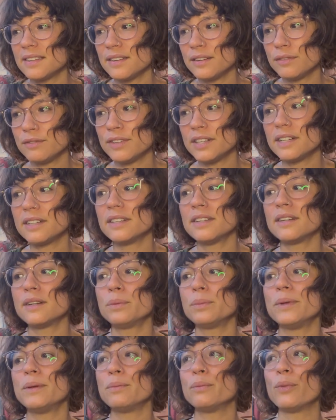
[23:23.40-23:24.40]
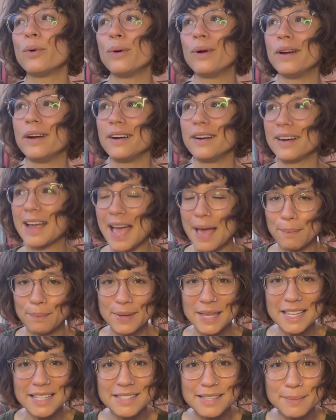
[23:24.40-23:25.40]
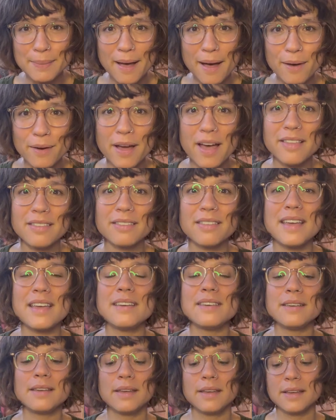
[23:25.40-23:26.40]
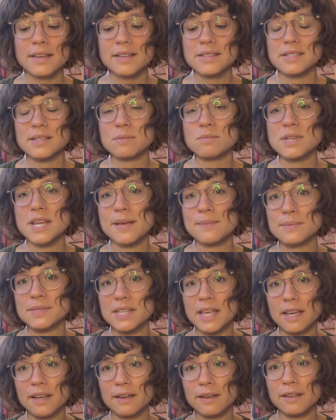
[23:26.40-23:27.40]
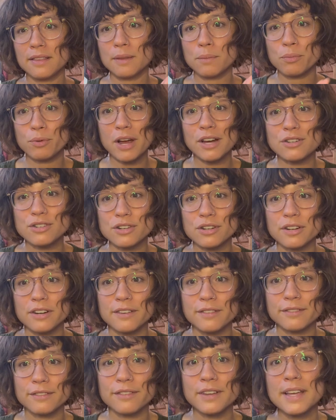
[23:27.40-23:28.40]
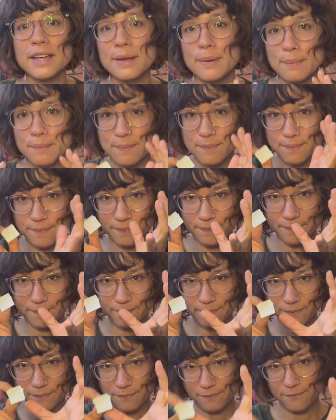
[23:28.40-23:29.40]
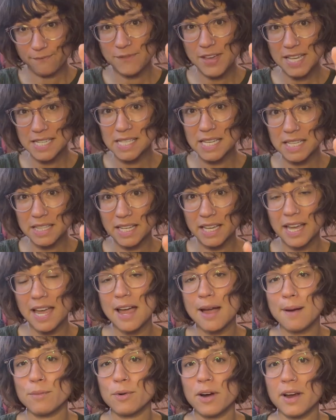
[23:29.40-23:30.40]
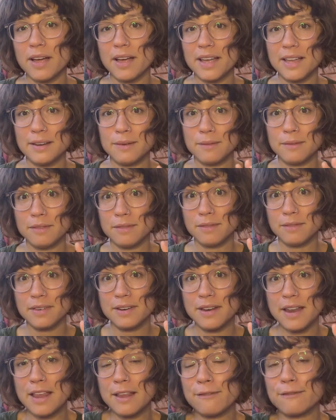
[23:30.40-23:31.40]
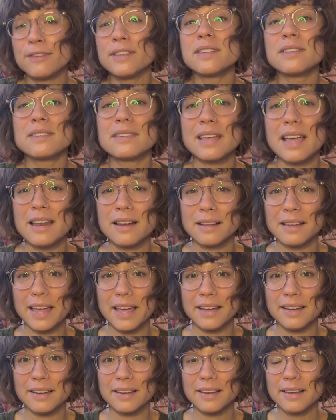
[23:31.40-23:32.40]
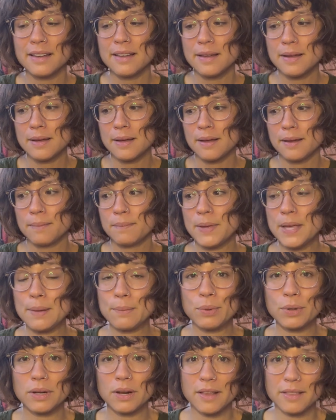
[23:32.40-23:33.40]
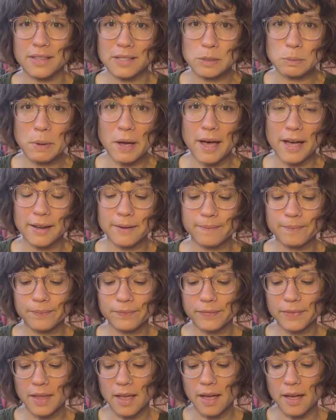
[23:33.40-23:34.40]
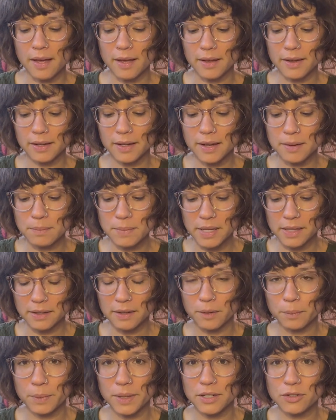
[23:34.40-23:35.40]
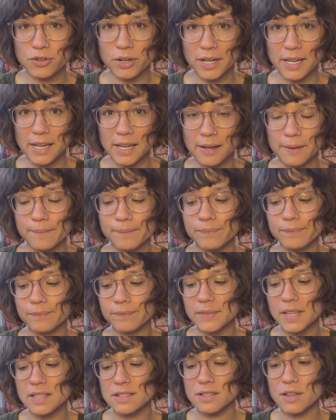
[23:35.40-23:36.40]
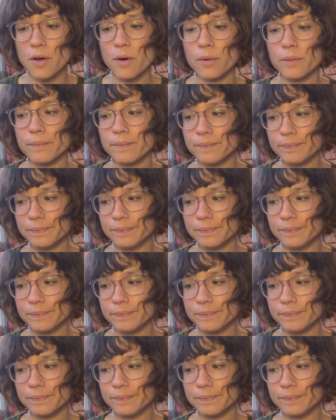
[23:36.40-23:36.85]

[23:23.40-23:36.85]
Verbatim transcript: feel a little bit more at peace about a thing. Sometimes like the pressure of facing the camera and it feels kind of like being put on the spot uh, can be a little bit tricky. So